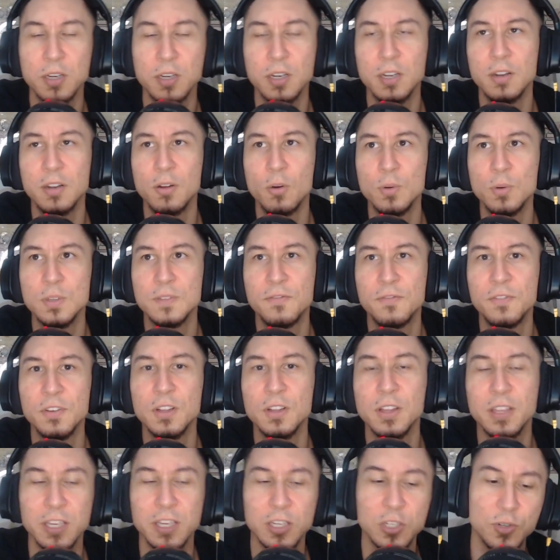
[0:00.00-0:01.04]
Did it always
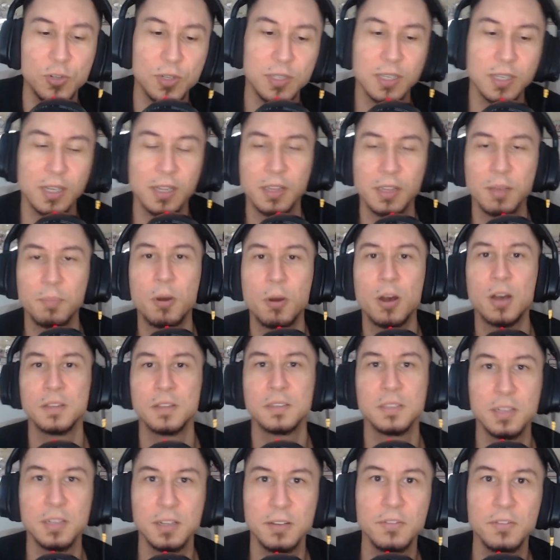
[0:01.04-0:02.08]
feel like intrinsically
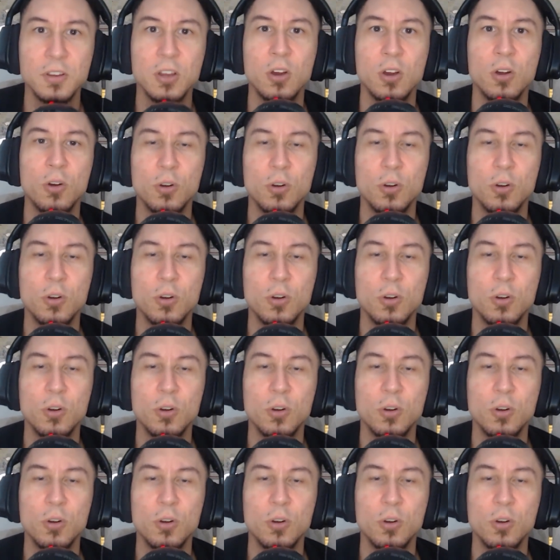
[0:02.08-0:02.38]
positive,